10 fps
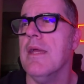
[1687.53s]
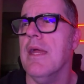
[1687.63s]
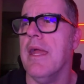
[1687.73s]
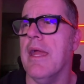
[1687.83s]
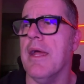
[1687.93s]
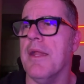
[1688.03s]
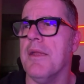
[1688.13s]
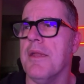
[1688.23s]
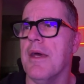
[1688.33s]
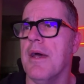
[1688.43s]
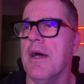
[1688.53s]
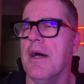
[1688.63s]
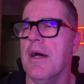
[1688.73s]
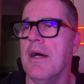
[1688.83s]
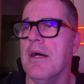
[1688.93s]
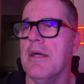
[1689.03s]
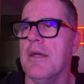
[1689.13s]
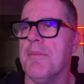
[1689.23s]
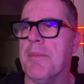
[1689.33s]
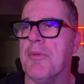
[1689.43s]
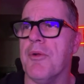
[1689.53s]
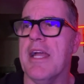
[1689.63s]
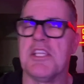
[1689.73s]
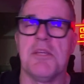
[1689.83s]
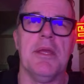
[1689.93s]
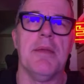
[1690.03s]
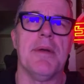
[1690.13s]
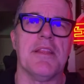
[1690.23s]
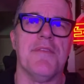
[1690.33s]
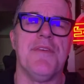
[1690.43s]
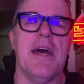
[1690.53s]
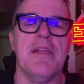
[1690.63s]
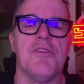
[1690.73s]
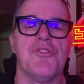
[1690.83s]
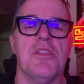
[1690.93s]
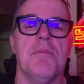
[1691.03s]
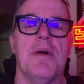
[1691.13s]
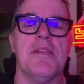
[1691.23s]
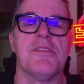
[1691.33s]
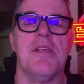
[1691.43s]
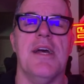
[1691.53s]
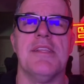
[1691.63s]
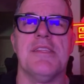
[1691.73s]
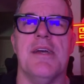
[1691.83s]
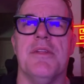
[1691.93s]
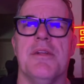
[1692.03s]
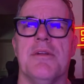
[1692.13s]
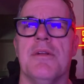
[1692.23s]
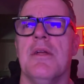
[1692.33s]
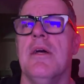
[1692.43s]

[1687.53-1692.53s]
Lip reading: And people are asking me about the fires and the mudslides out here.